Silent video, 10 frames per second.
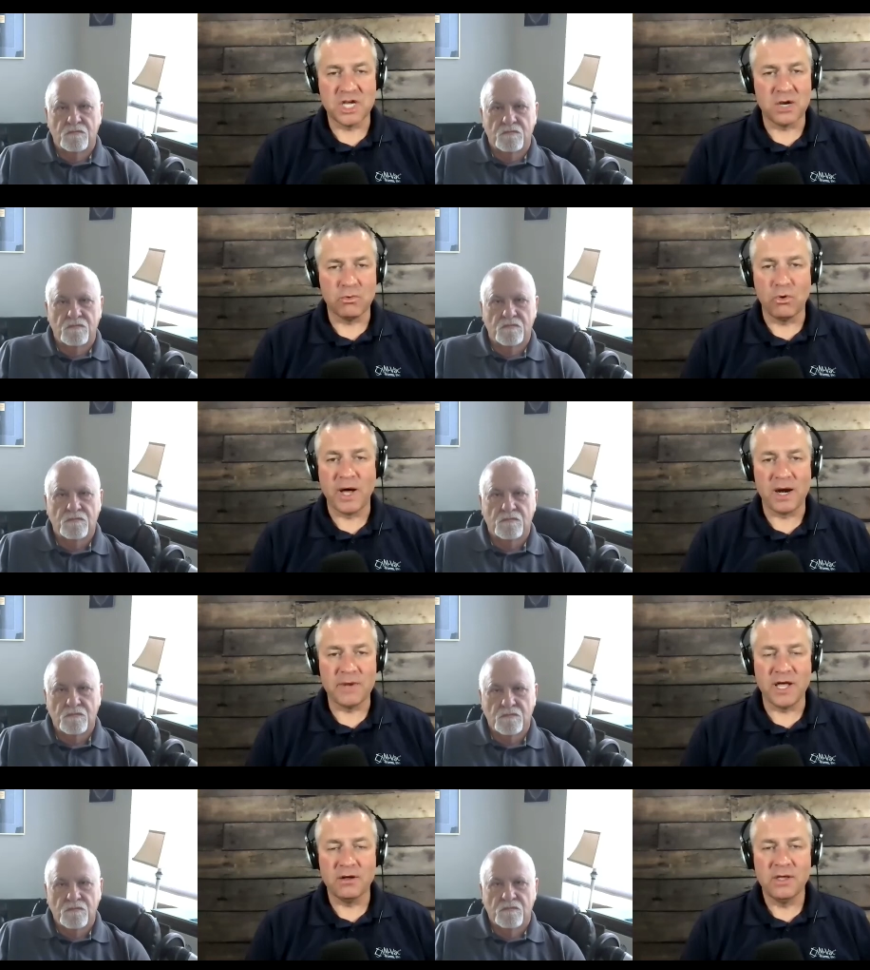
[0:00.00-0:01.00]
Speaker 1: Shay Rowbottom
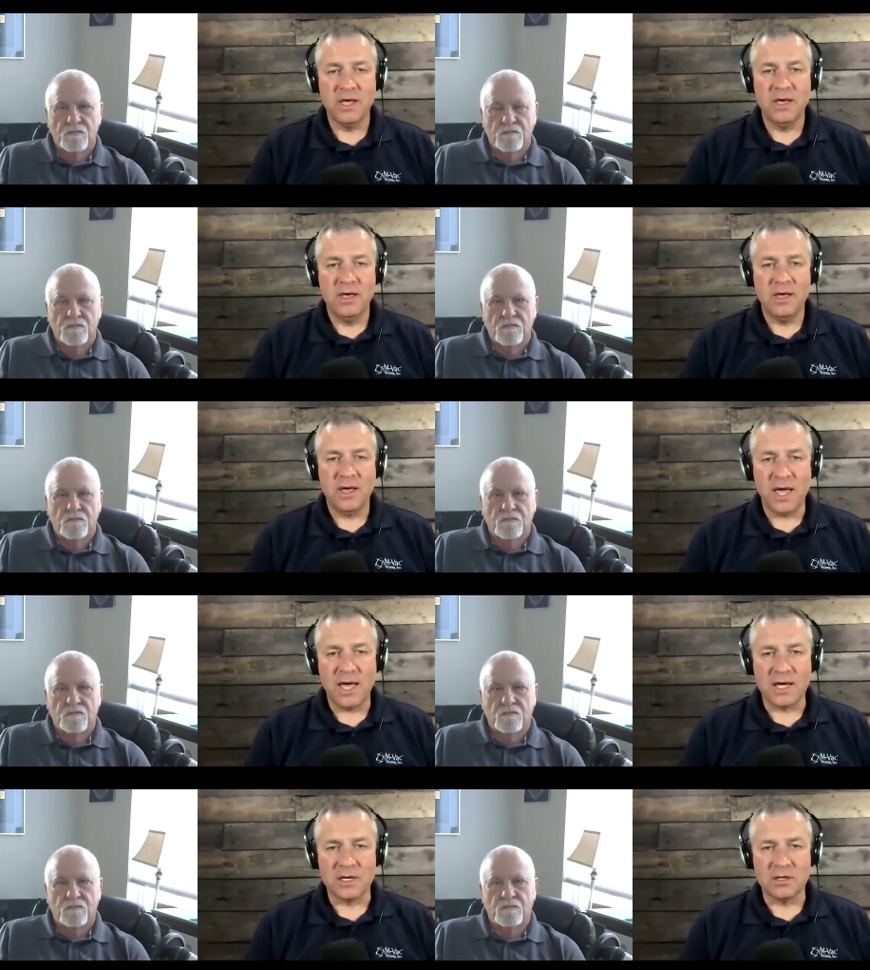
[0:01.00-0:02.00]
now.
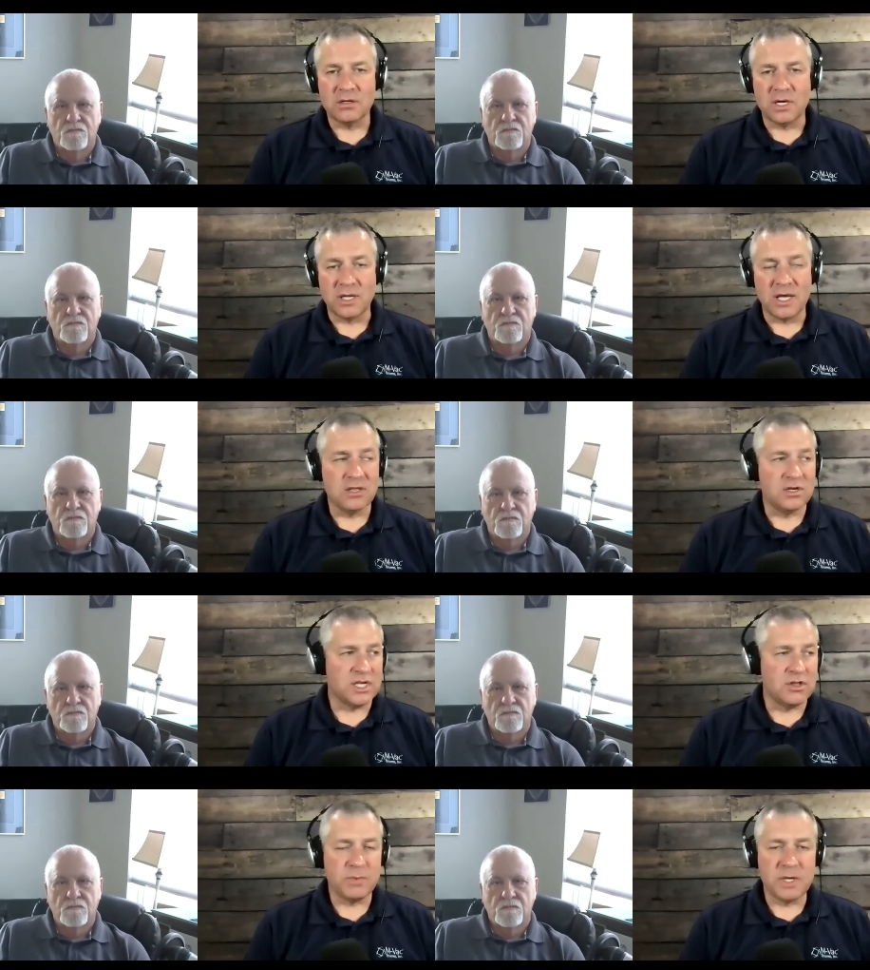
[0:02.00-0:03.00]
And, uh, and there's
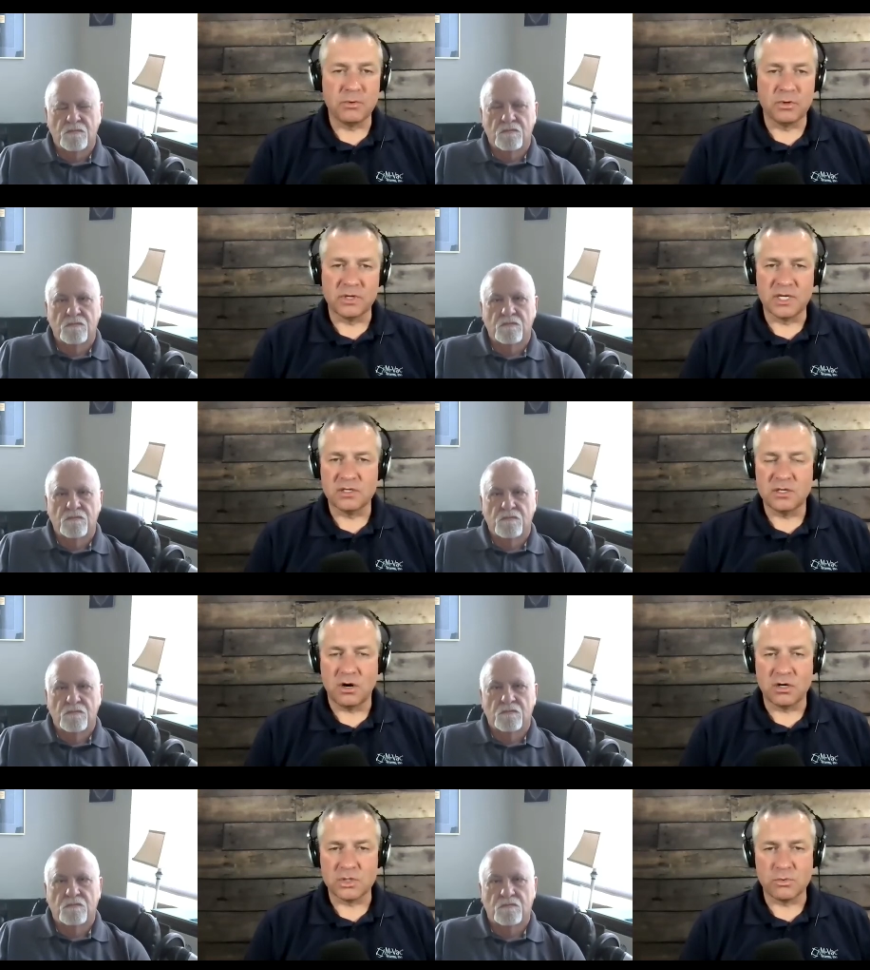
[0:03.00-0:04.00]
other people that
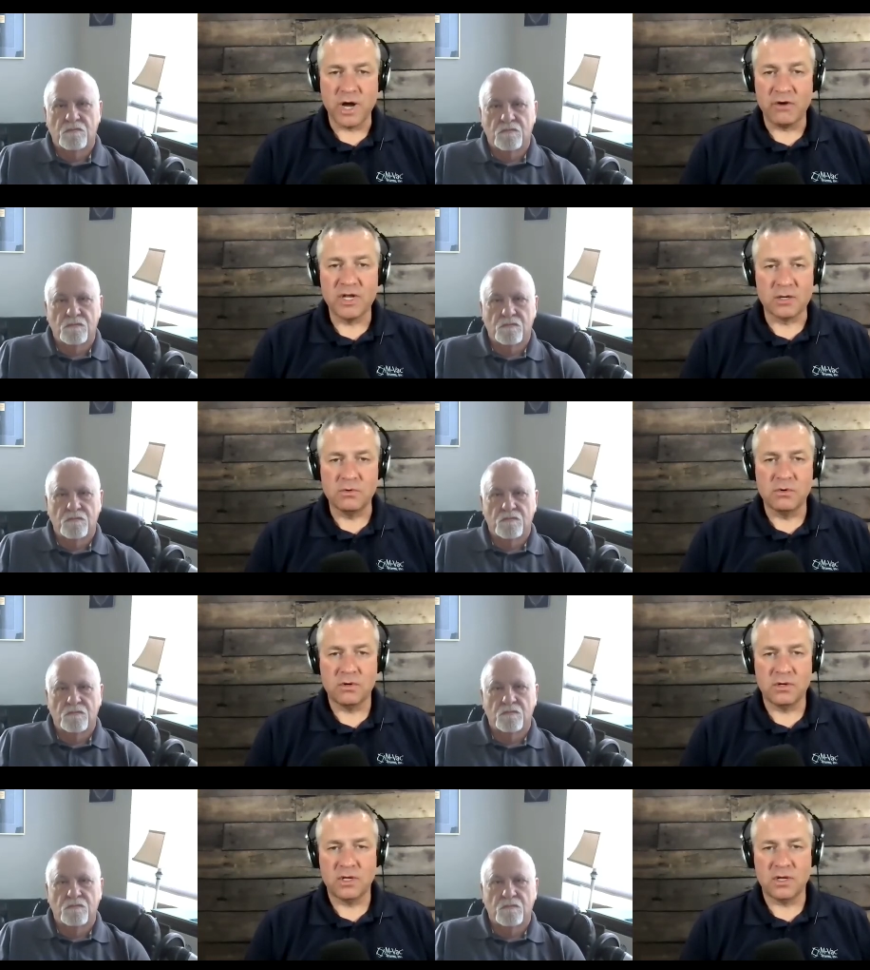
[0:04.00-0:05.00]
are surrounded
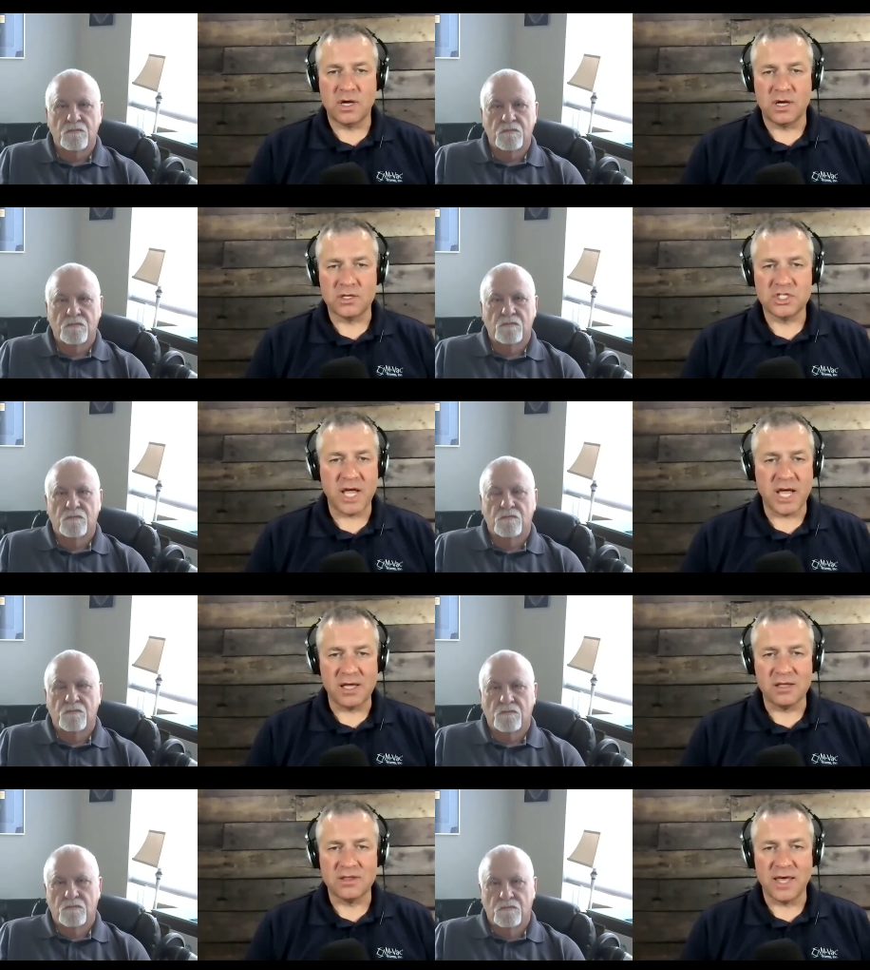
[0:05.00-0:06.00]
uh,
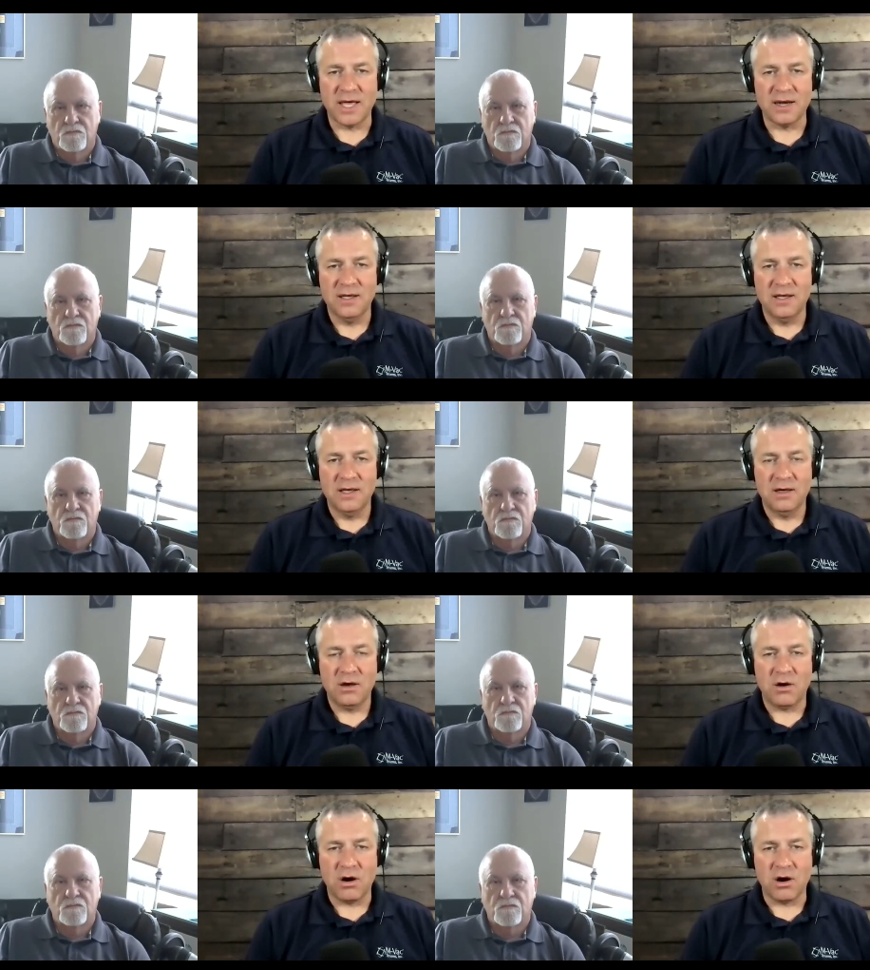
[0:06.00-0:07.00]
Shay that
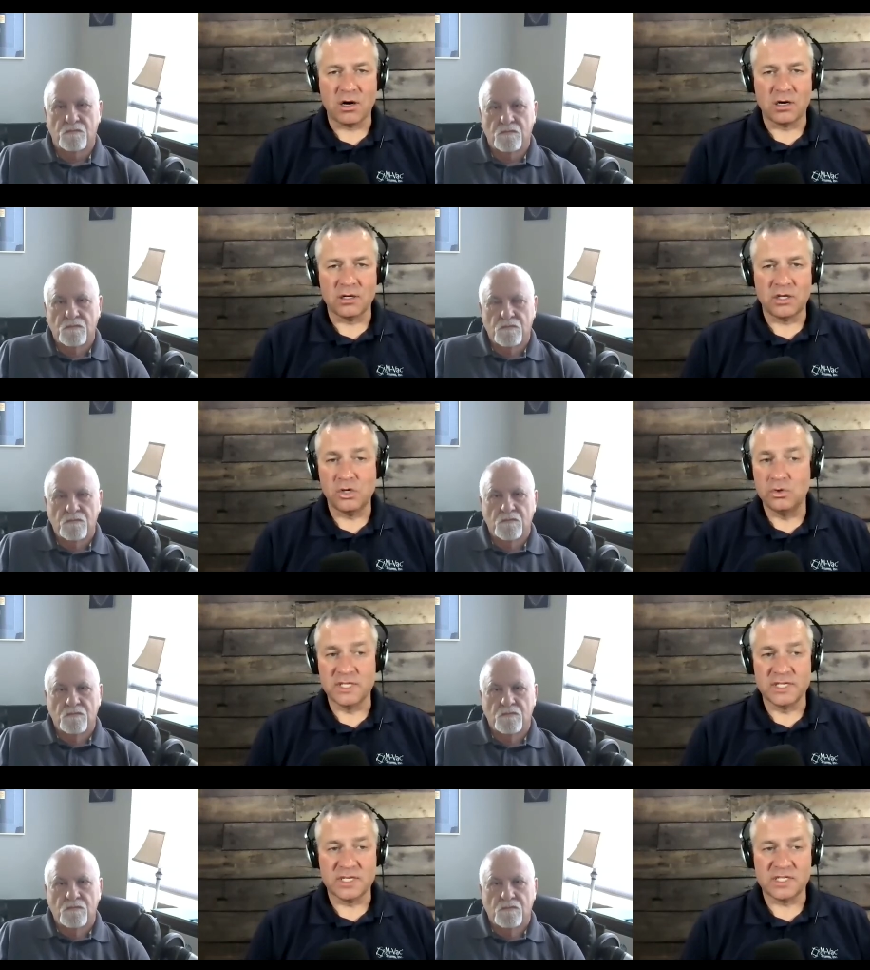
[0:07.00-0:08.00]
are
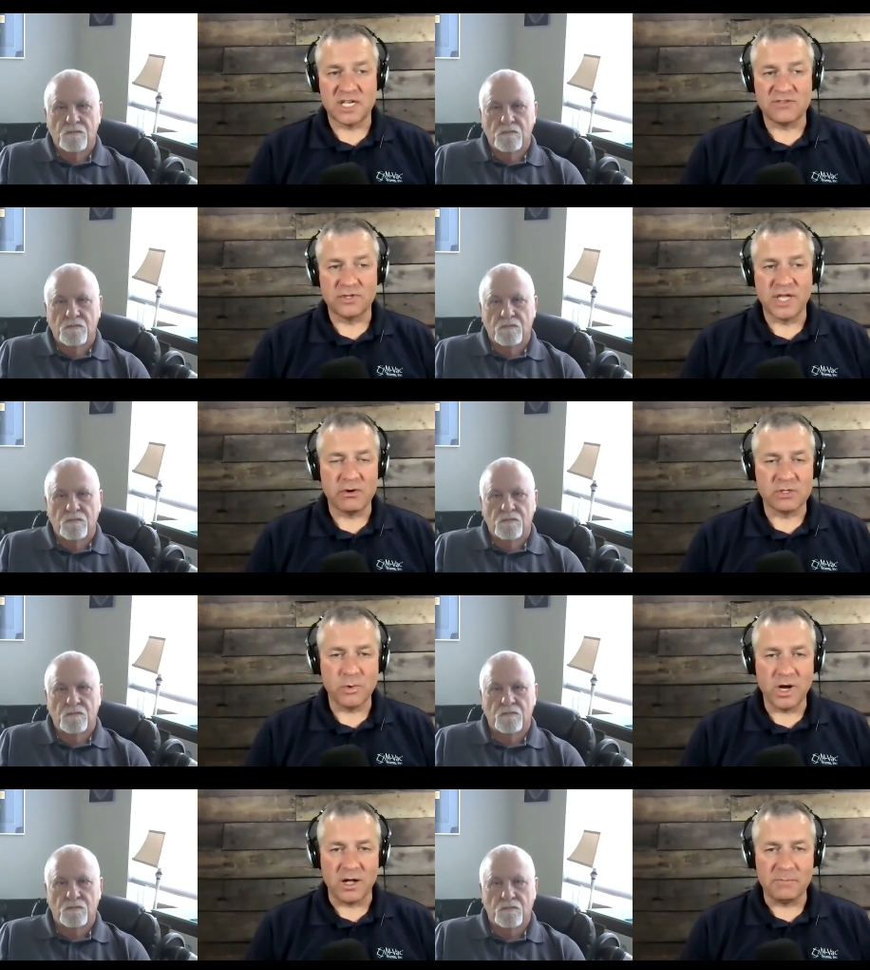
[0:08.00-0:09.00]
hugely successful now as
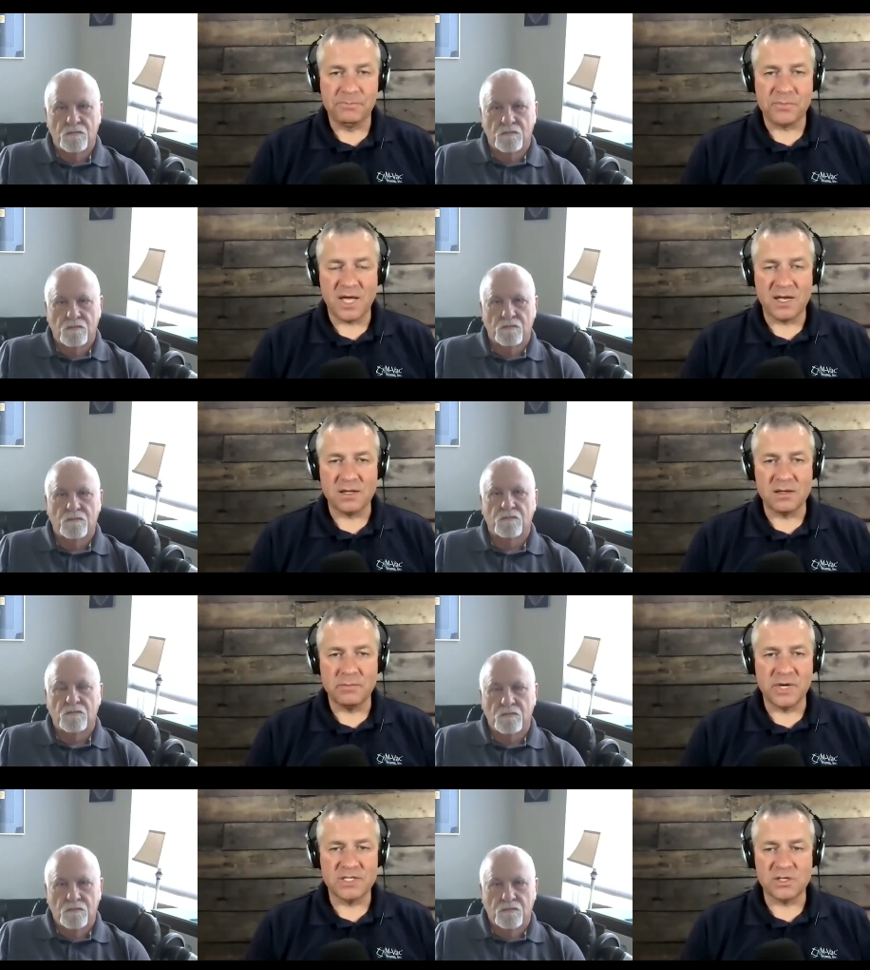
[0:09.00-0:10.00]
well. And,
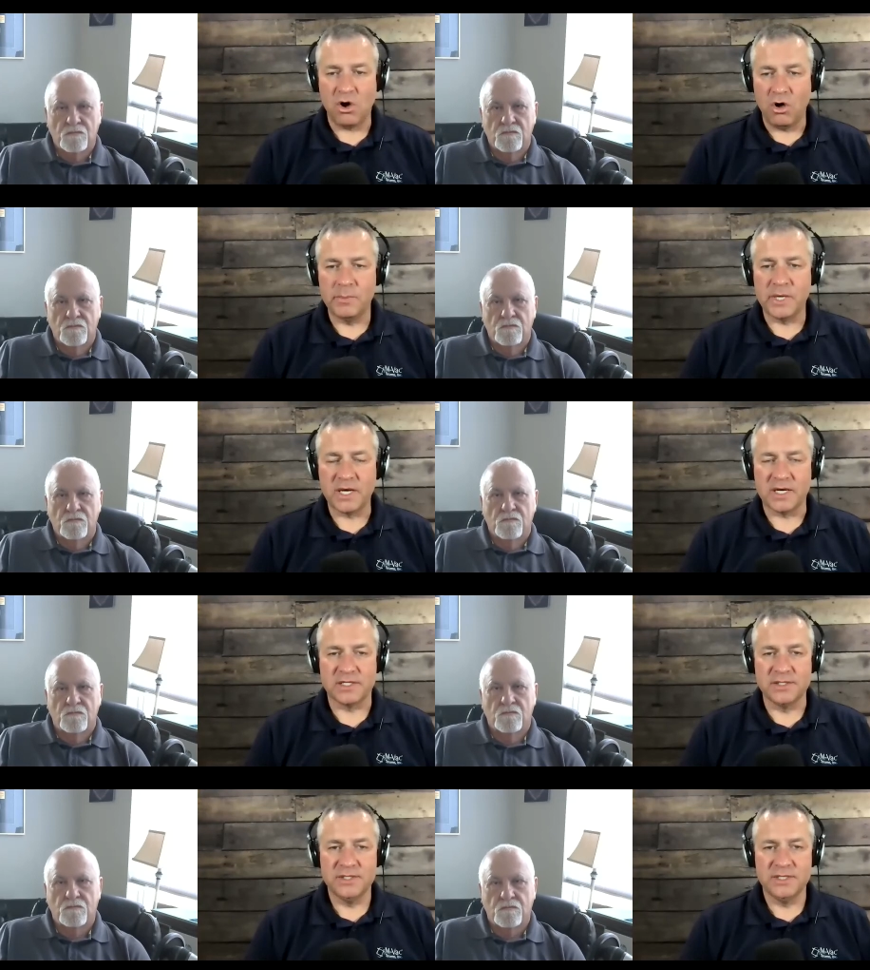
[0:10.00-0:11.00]
but it's all
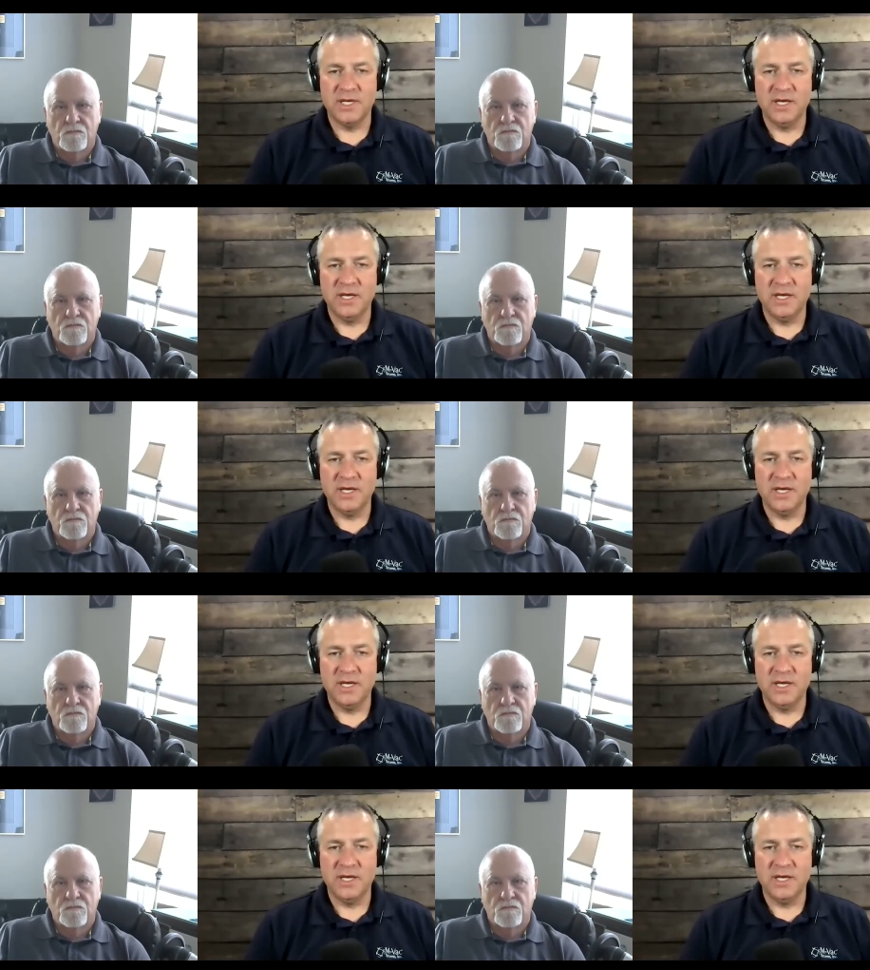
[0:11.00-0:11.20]
because